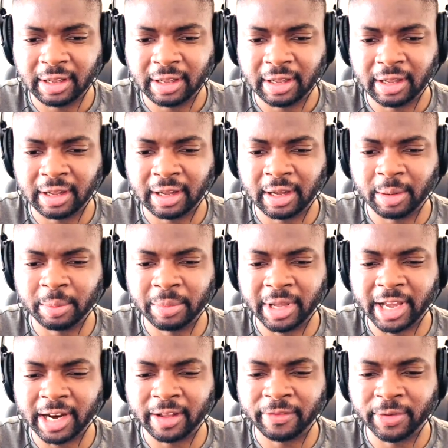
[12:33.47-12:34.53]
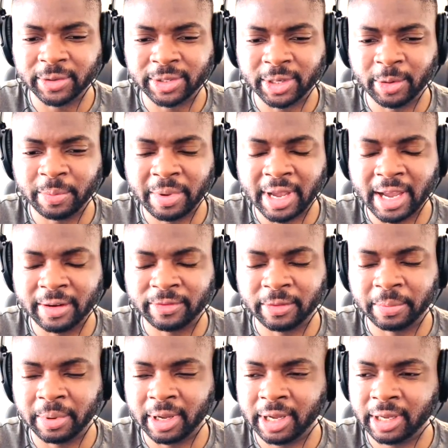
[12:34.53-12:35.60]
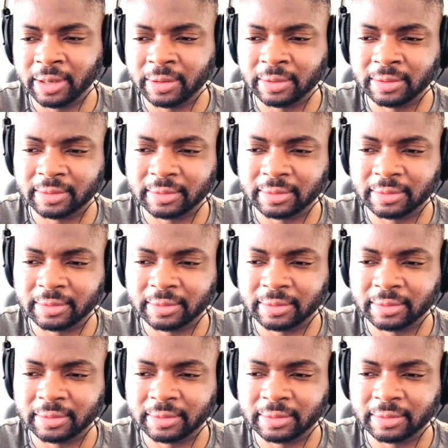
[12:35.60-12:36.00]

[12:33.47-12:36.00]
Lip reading: Oh man, I feel so bad for Pyle.